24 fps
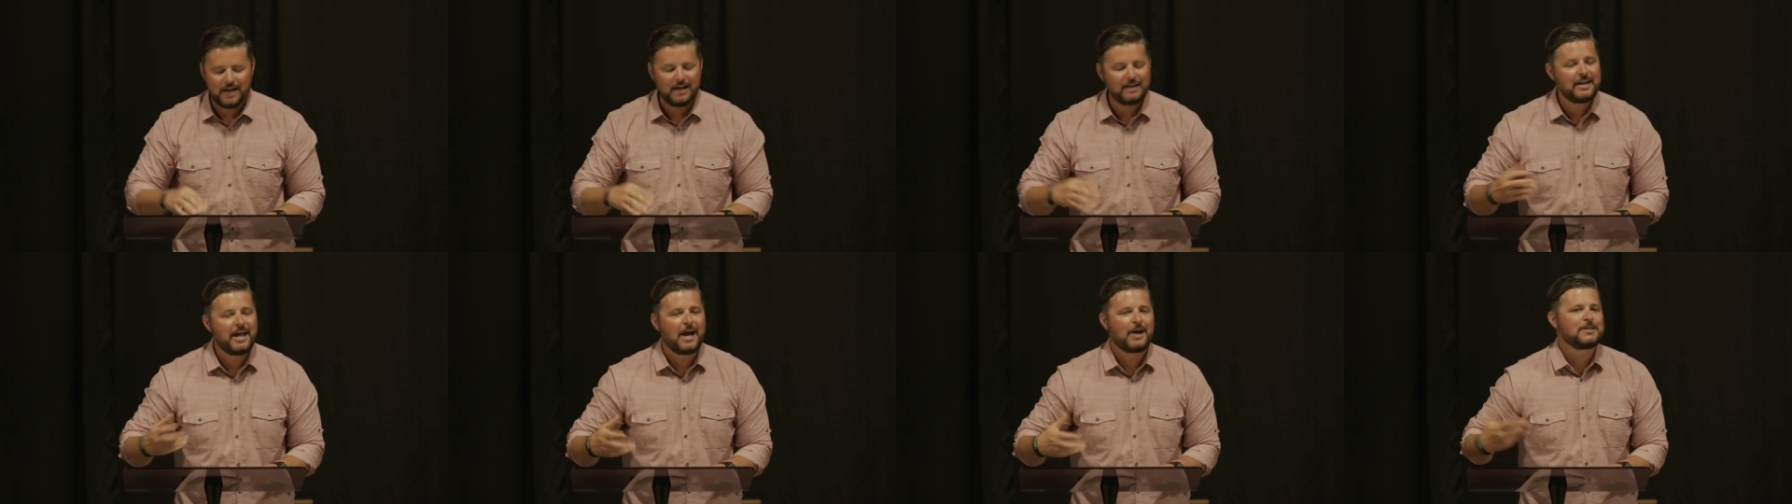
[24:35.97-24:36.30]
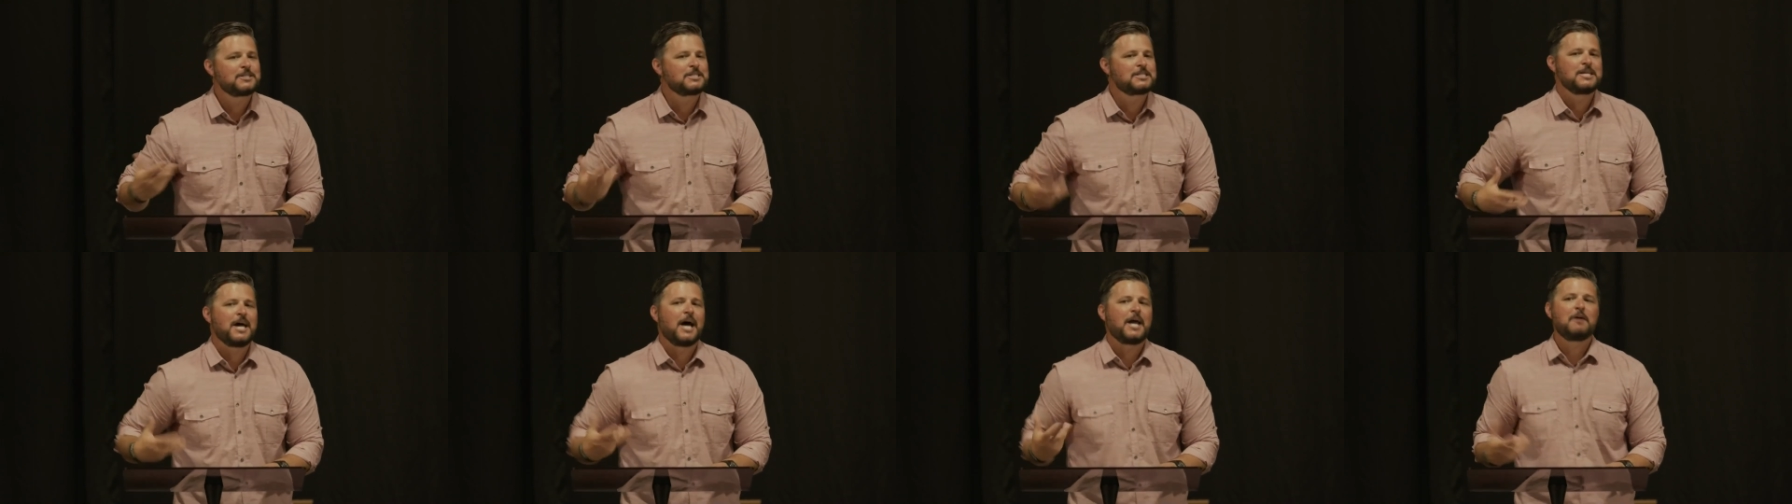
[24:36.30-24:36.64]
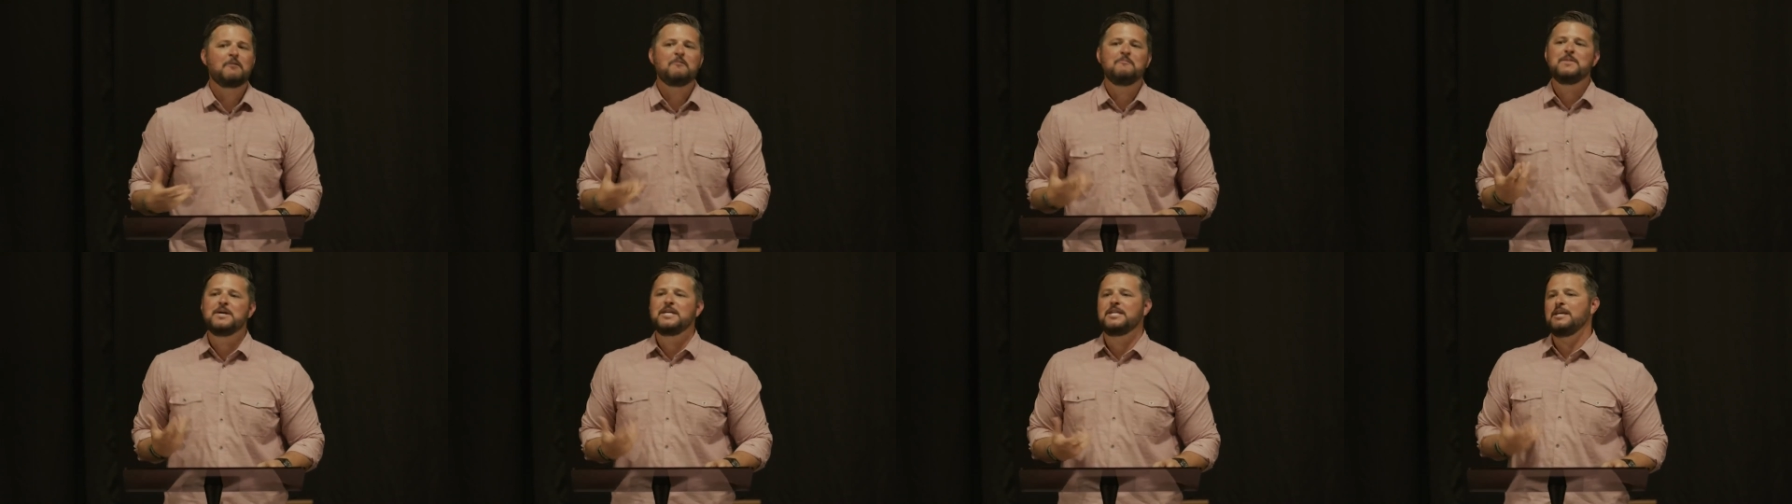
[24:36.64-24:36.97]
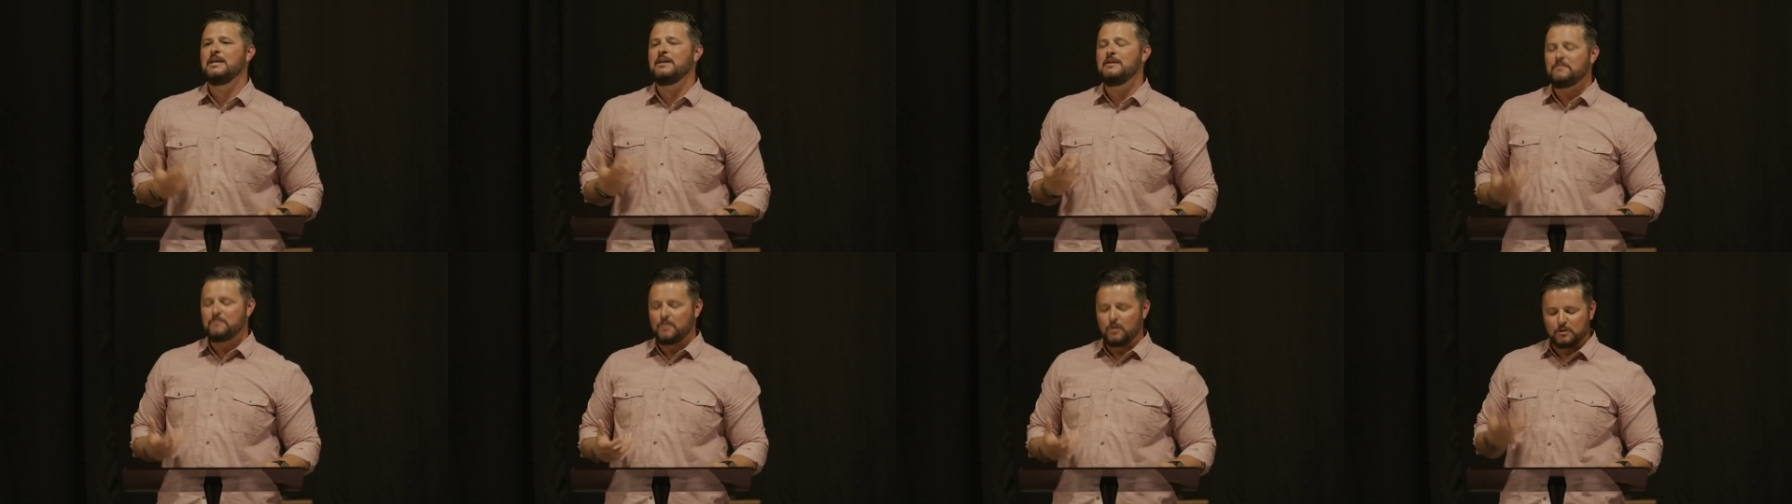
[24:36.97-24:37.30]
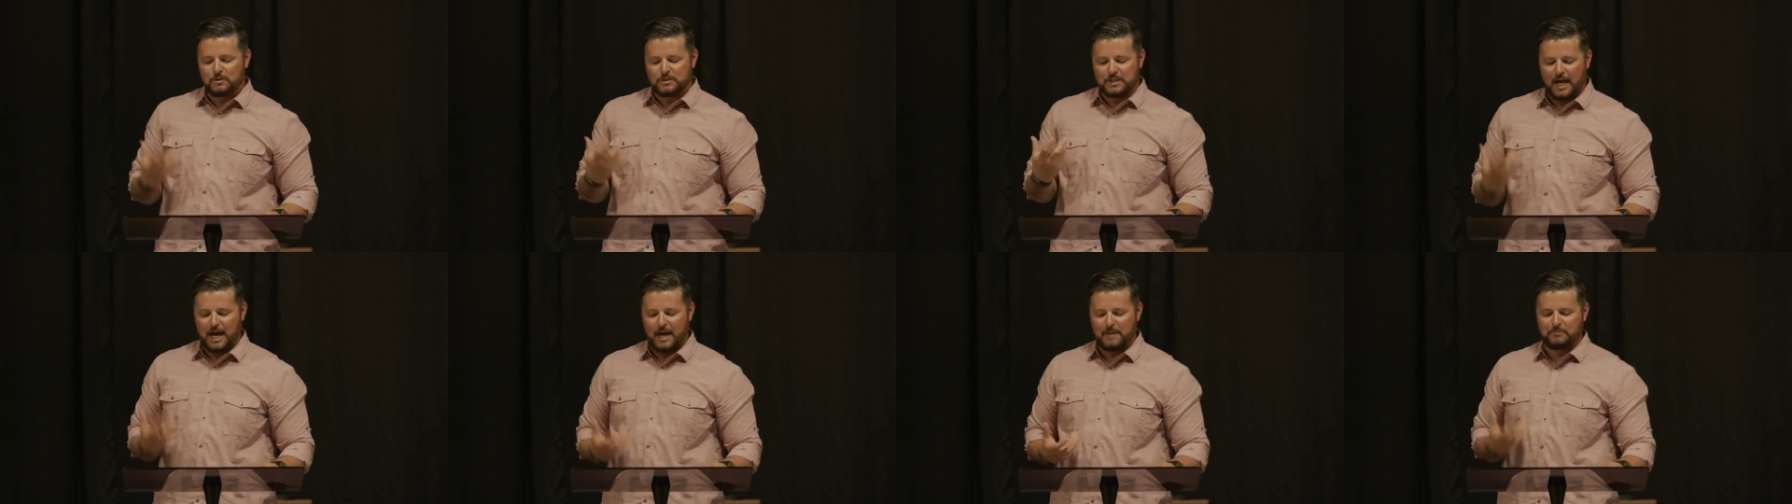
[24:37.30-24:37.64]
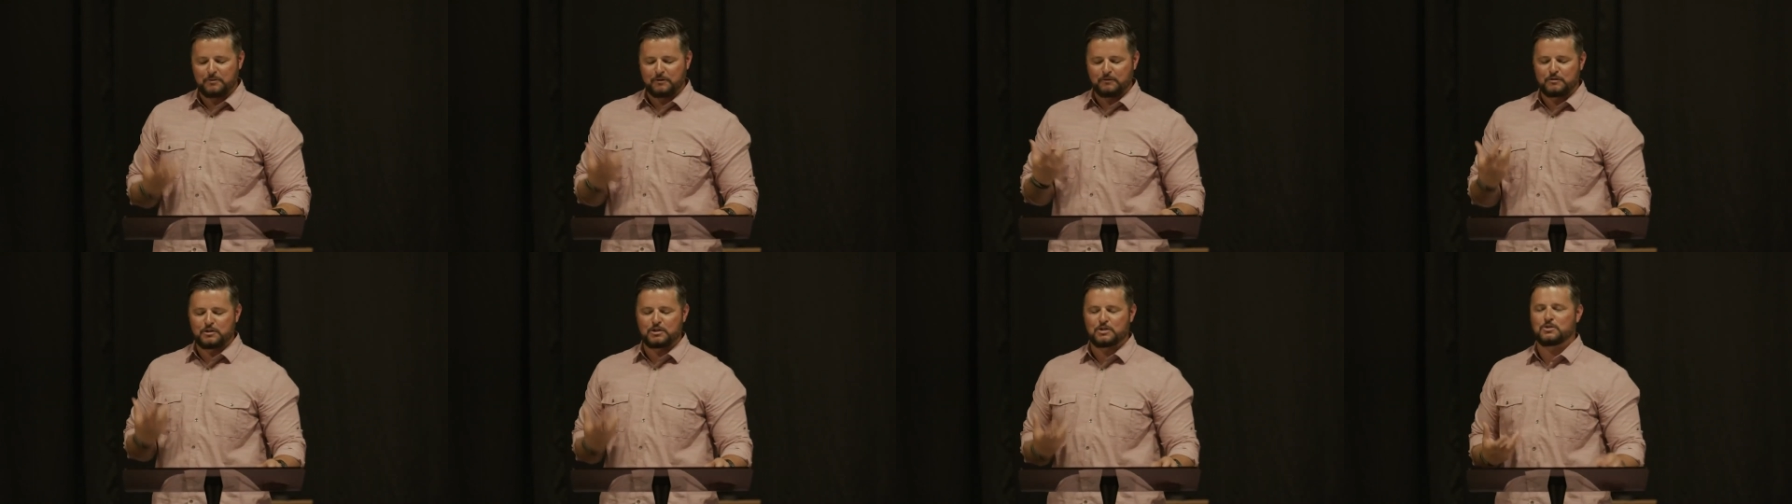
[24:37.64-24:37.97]
Now, now it's not a medieval
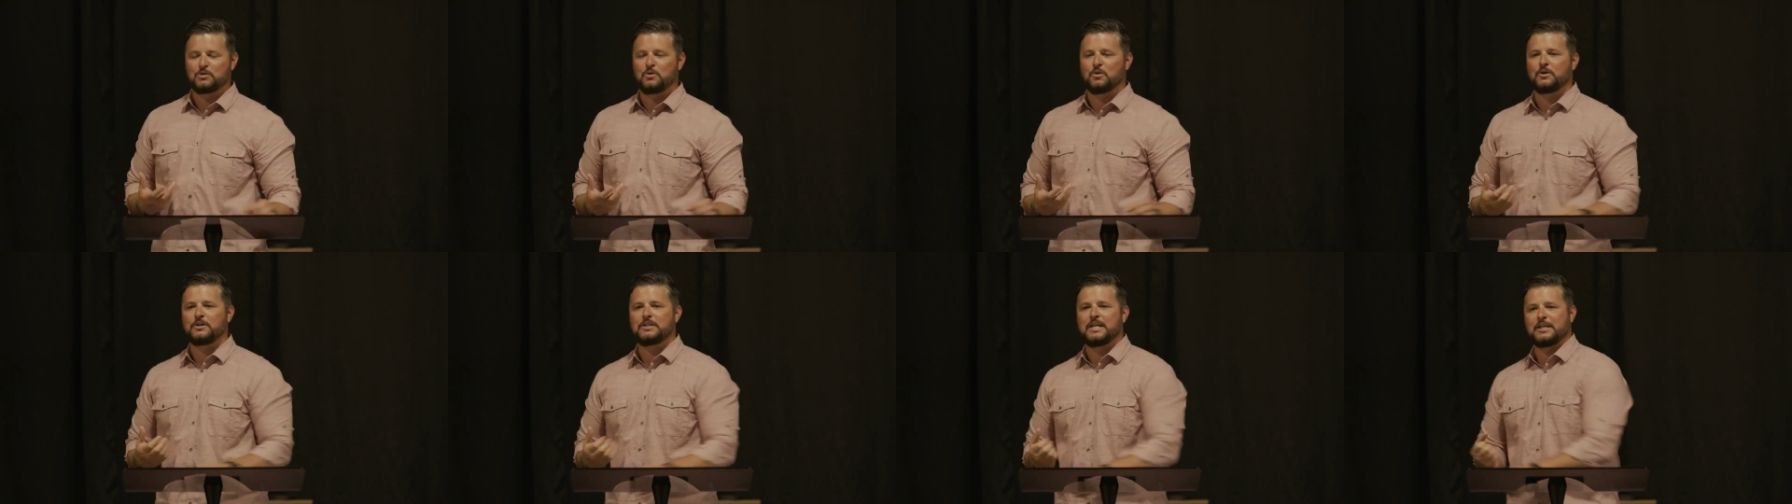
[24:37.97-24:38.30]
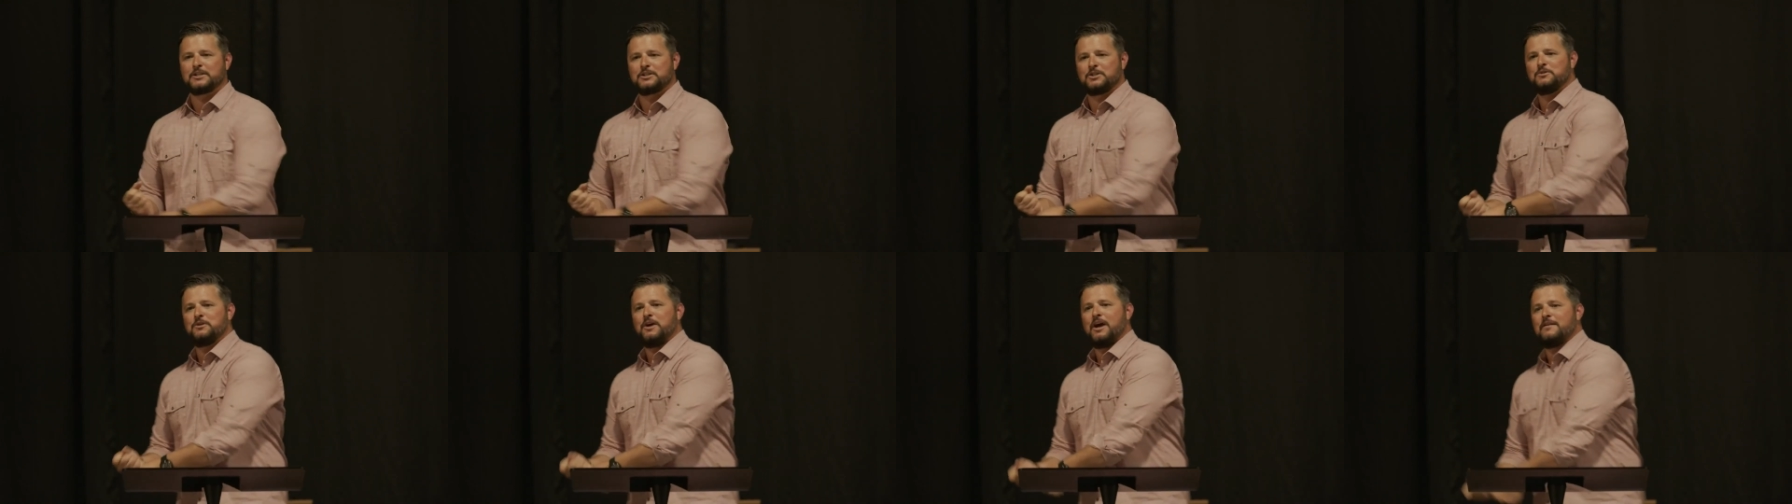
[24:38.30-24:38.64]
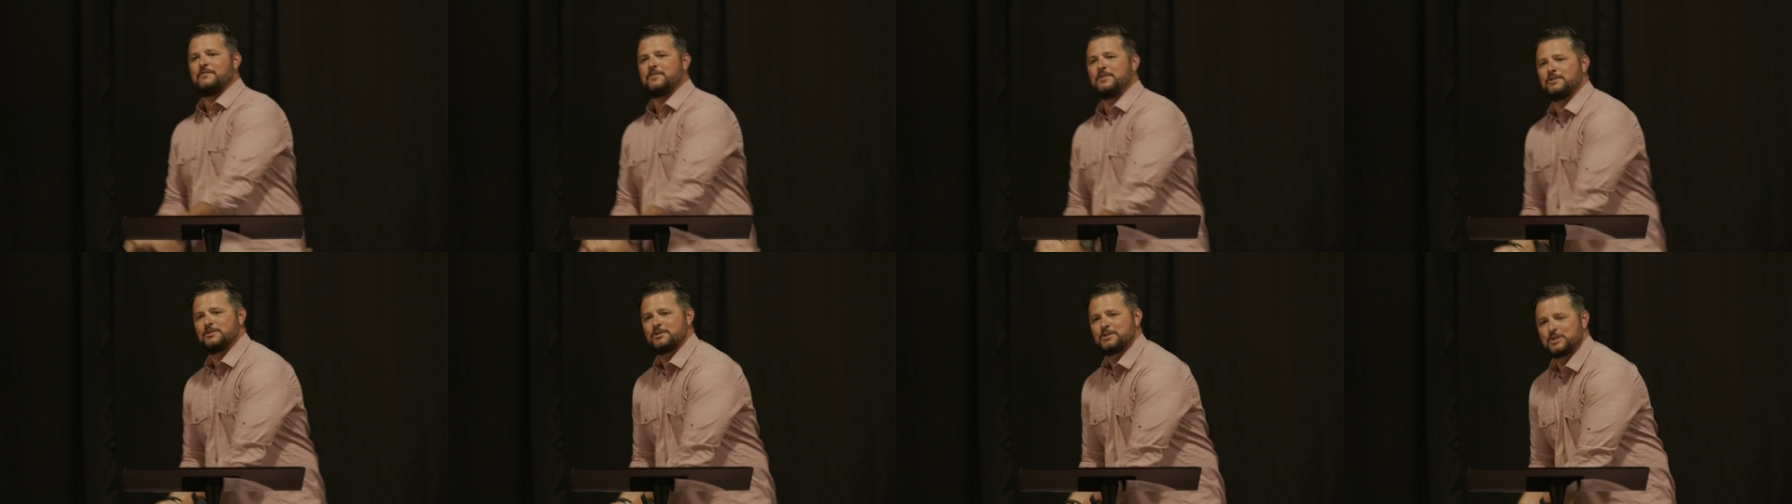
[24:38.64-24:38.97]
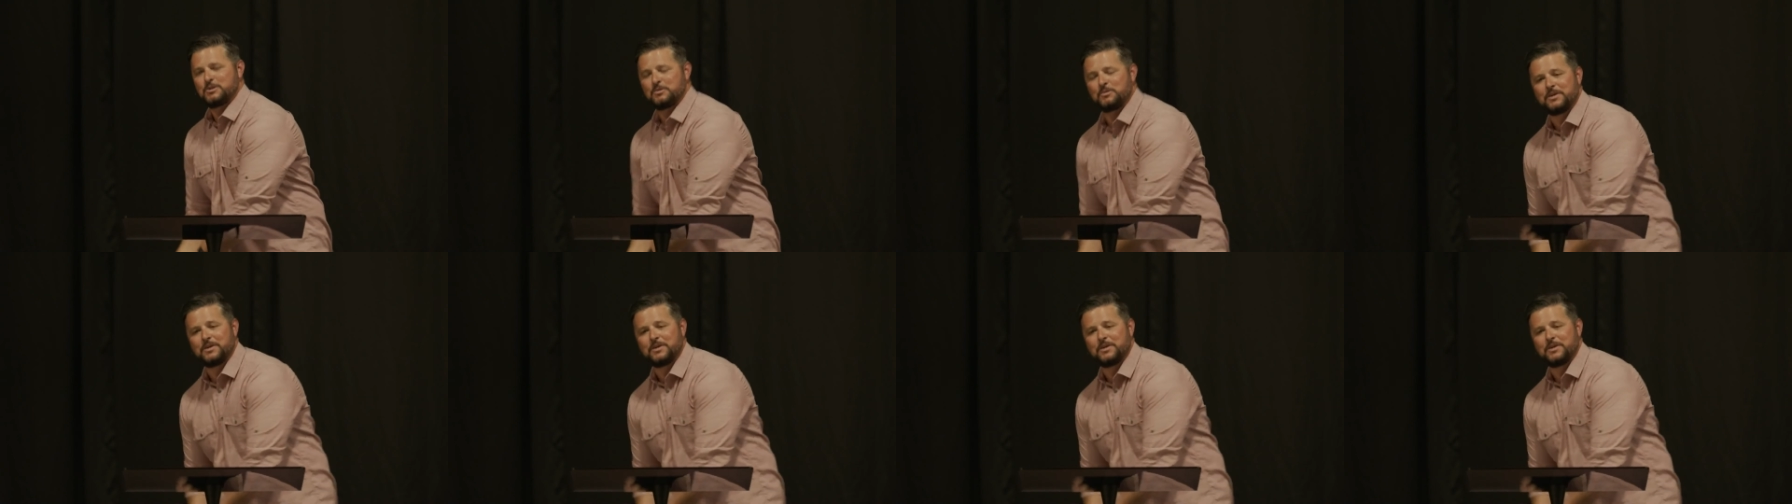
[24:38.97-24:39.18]
type of sword, like too heavy to